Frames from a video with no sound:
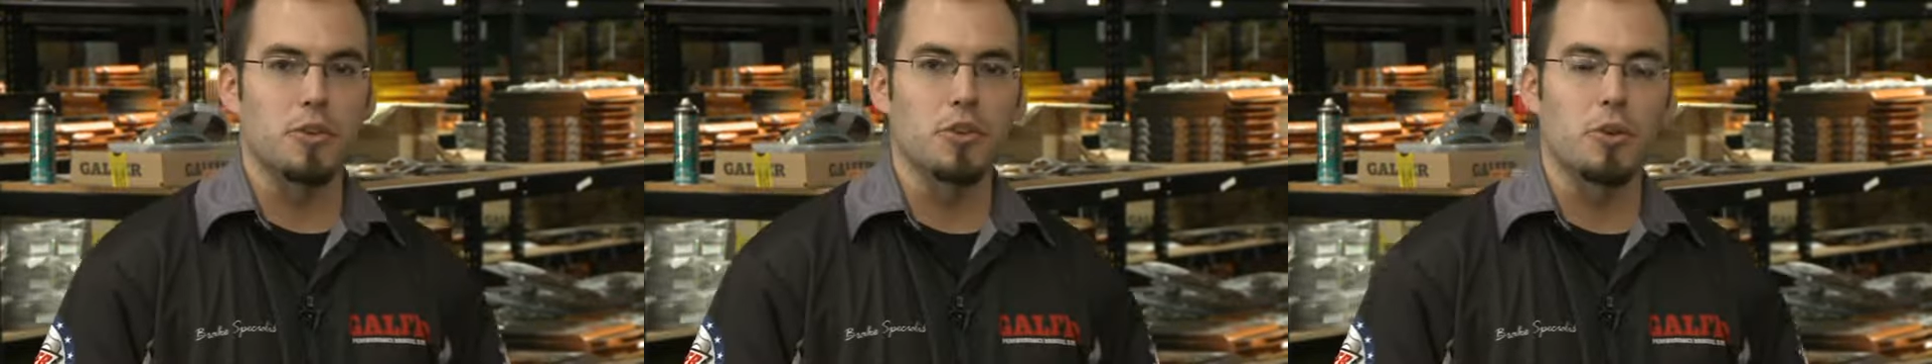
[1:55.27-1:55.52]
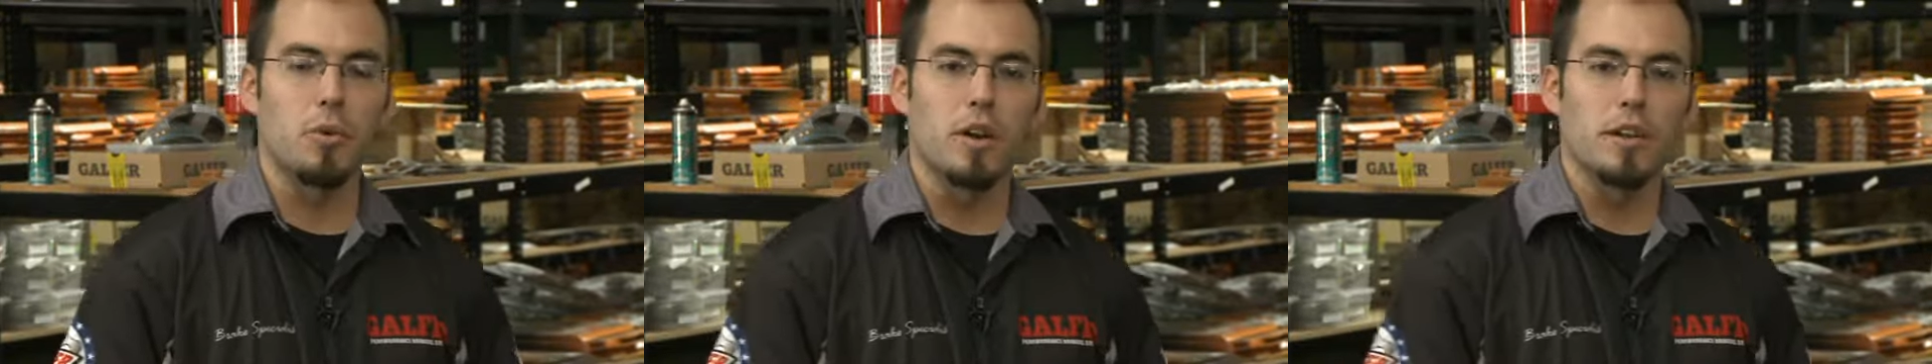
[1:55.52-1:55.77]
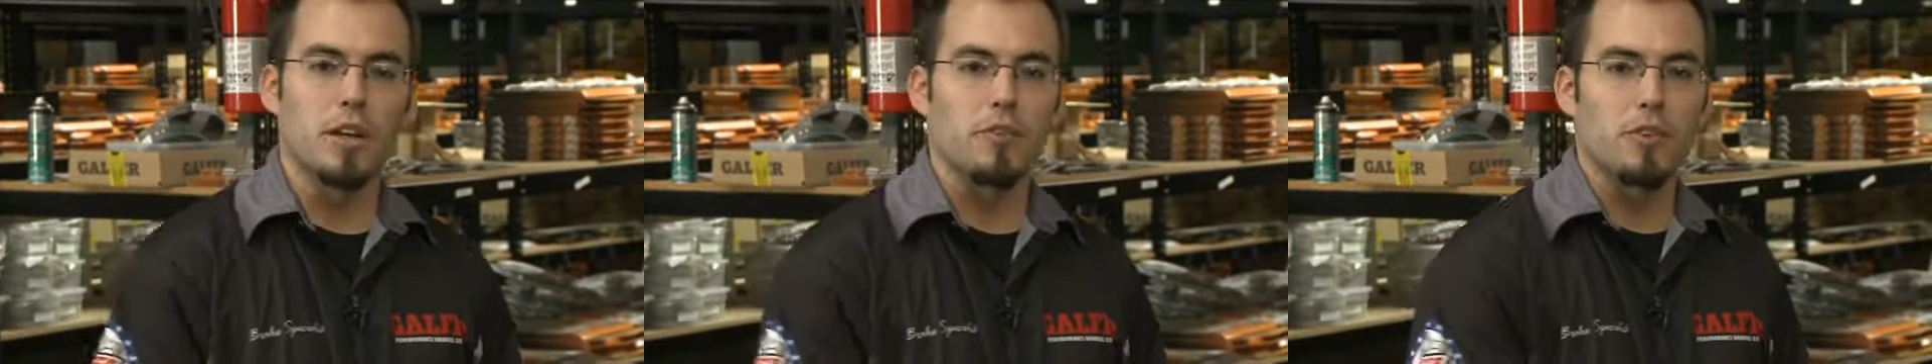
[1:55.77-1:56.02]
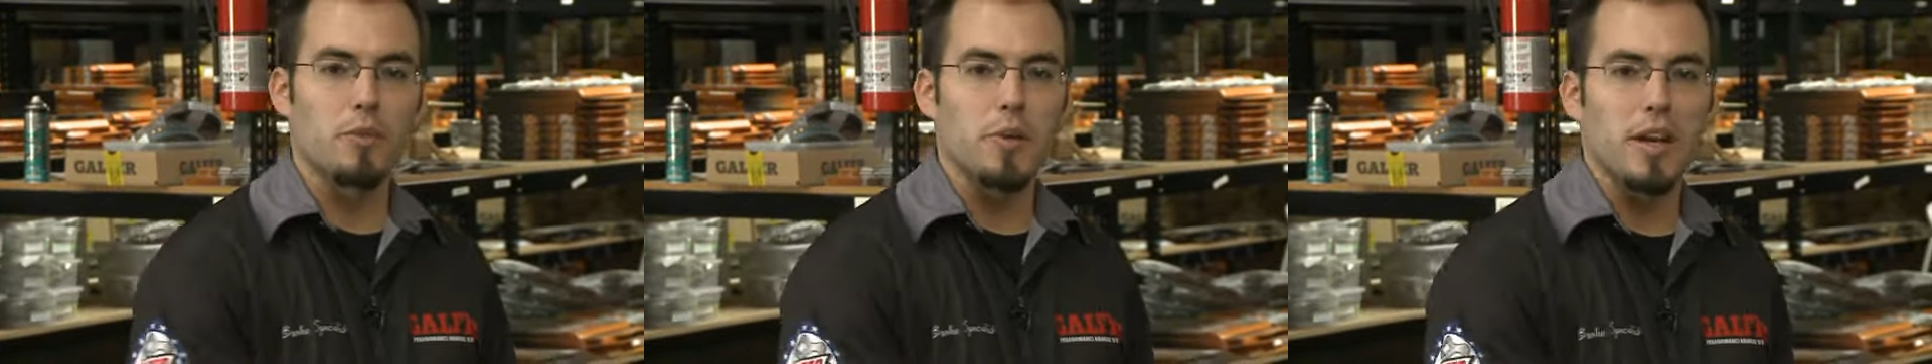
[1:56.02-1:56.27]
you're going to want to
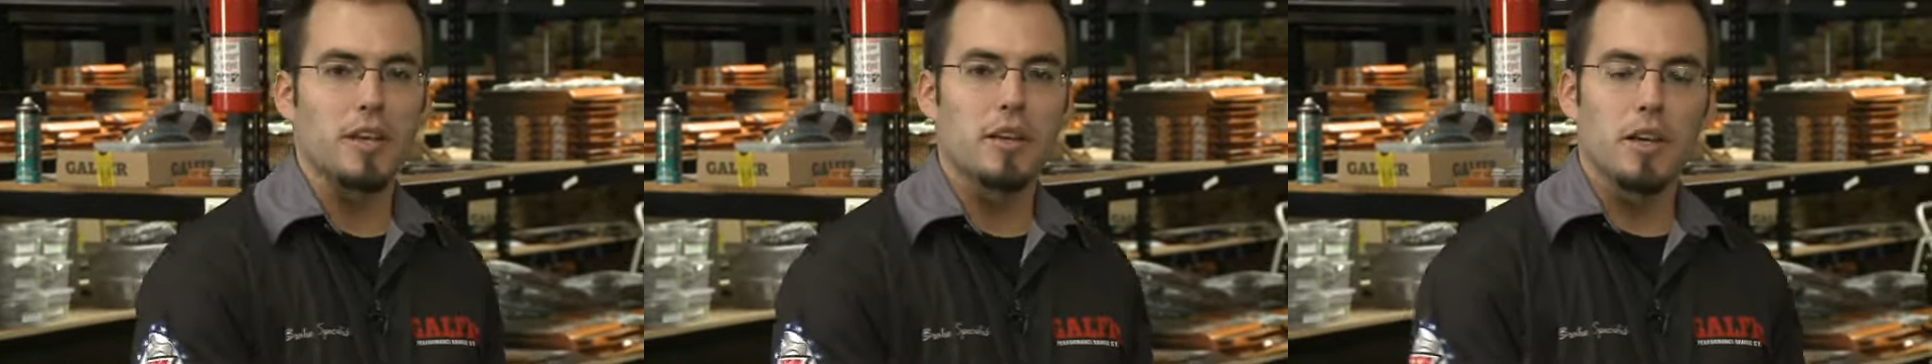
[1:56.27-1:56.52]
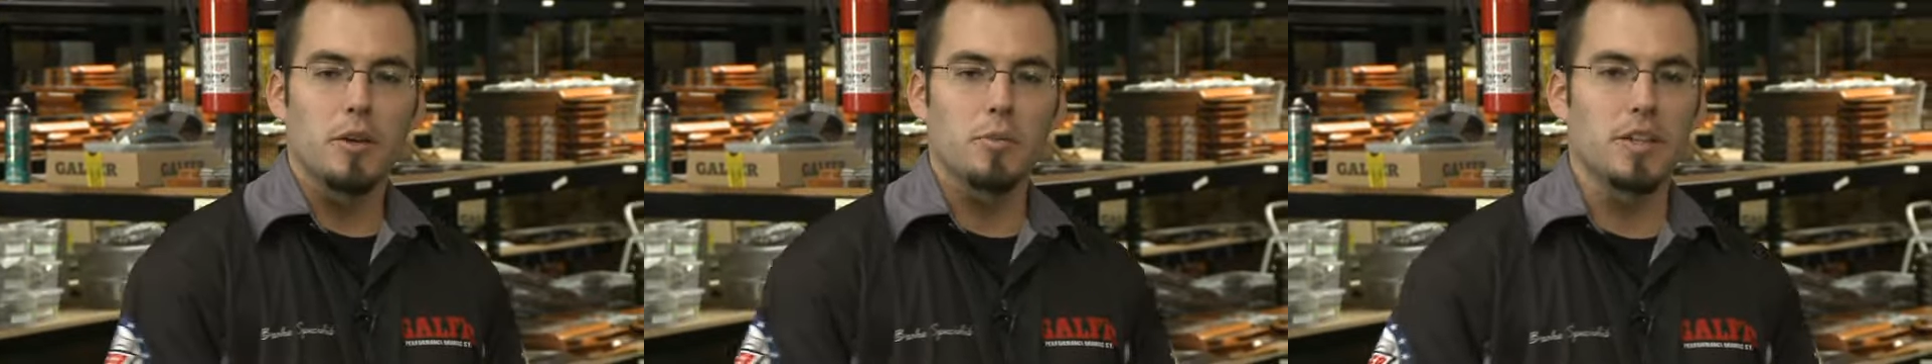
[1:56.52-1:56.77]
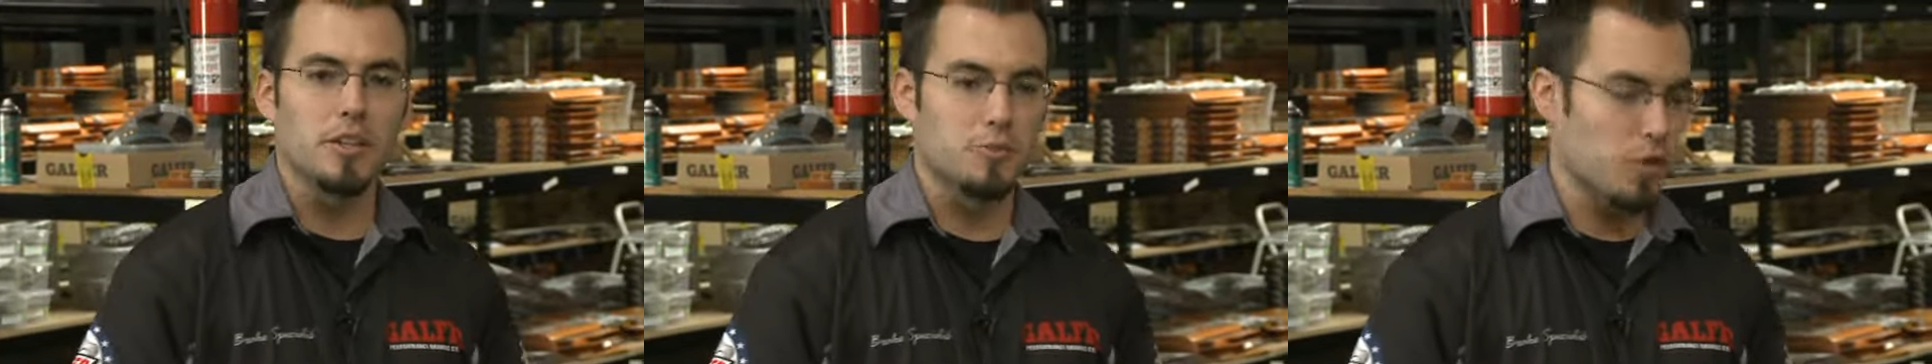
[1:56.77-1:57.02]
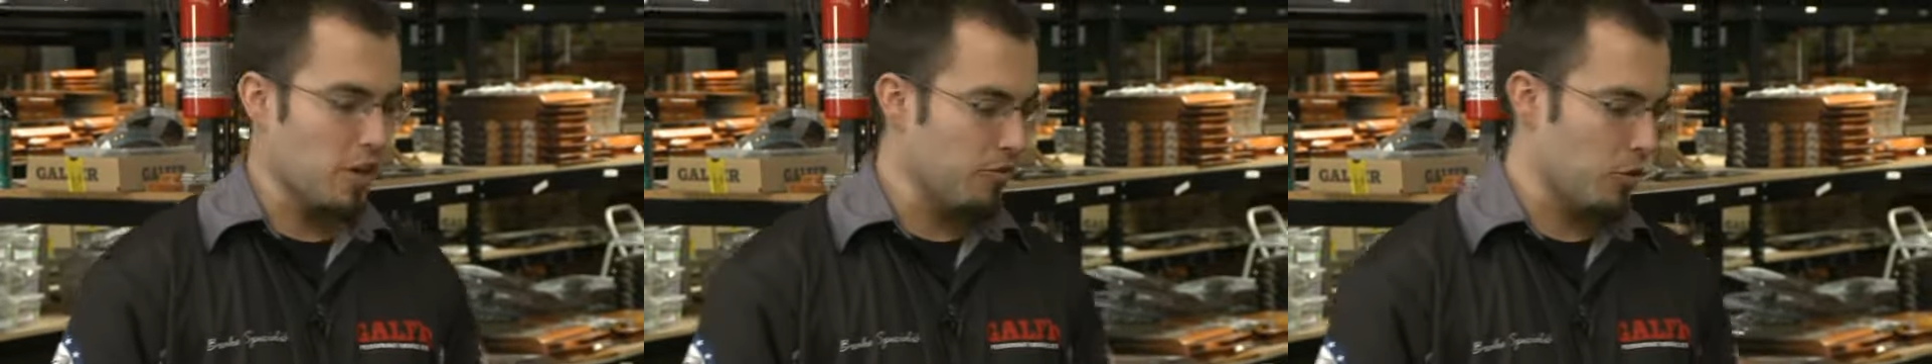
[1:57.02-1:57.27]
cover the bike because
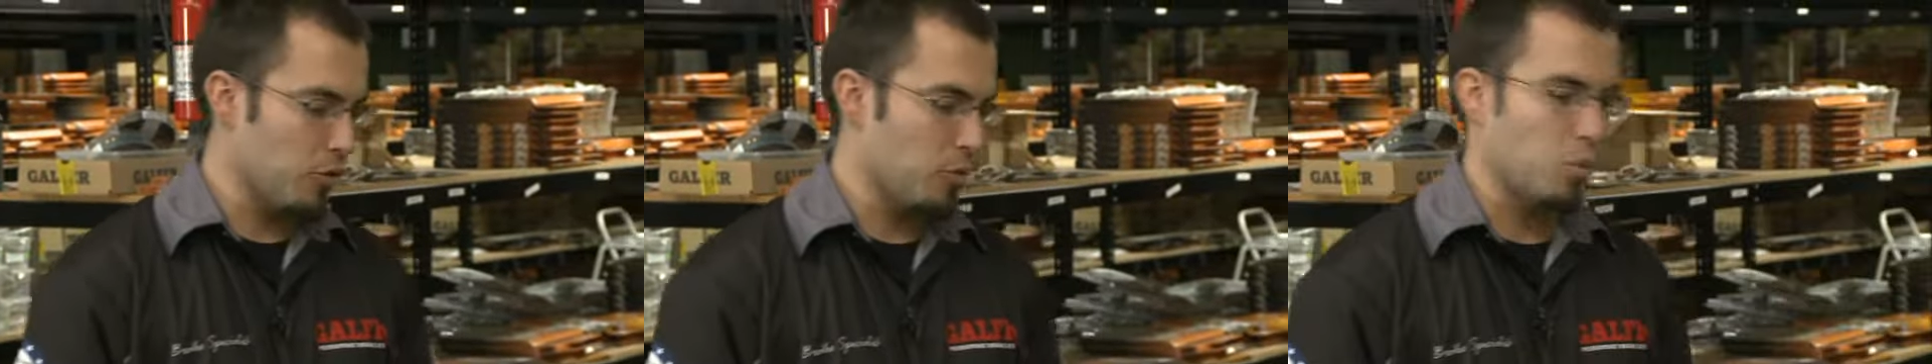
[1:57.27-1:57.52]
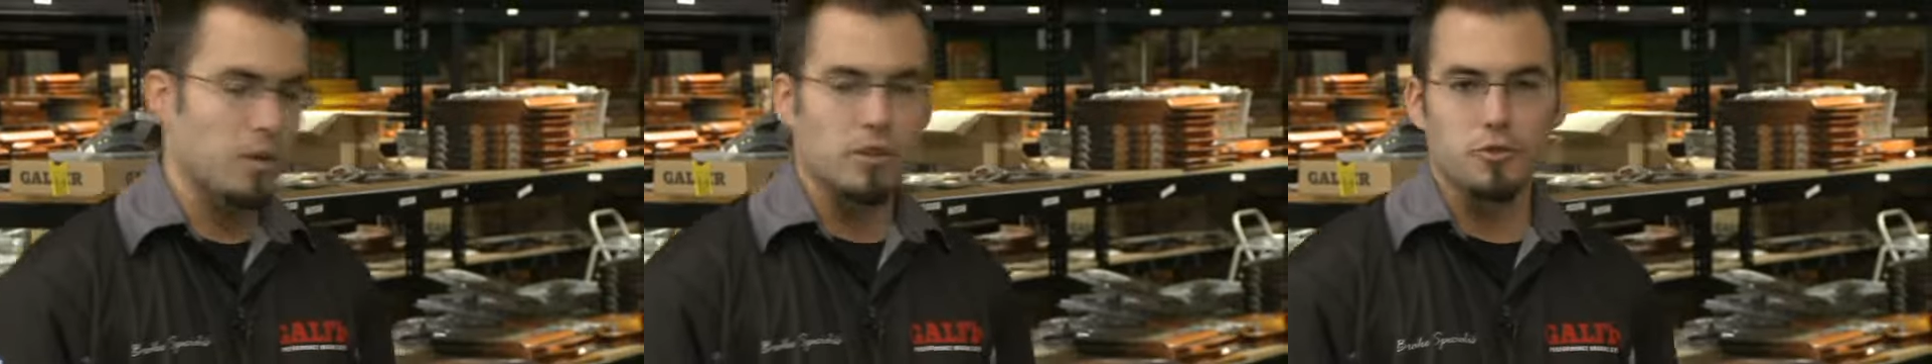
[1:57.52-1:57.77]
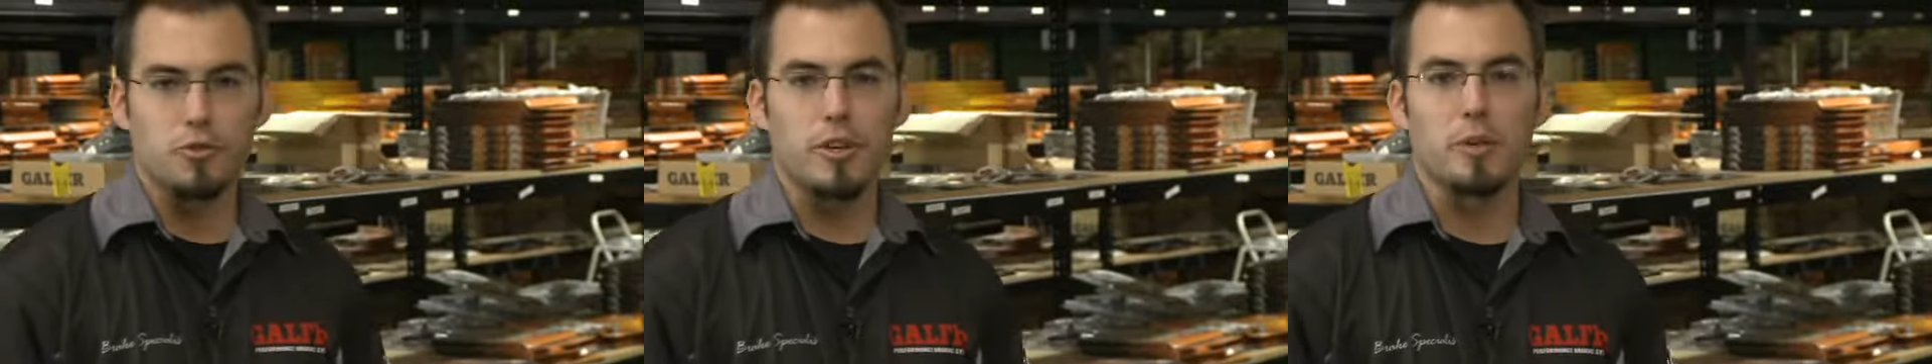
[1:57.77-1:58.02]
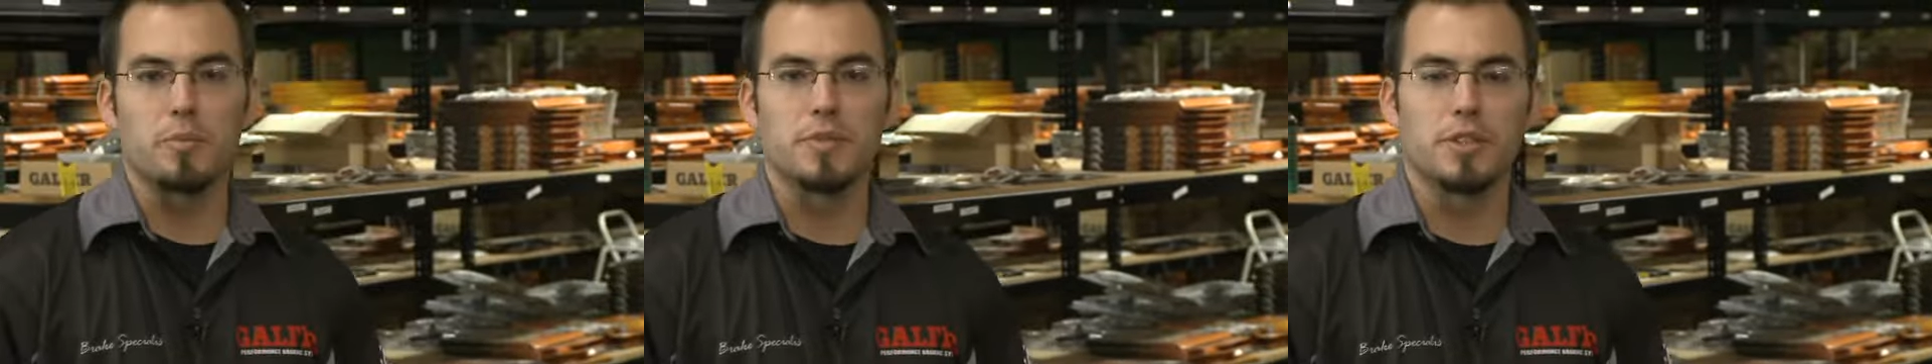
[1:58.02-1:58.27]
brake fluid will drip.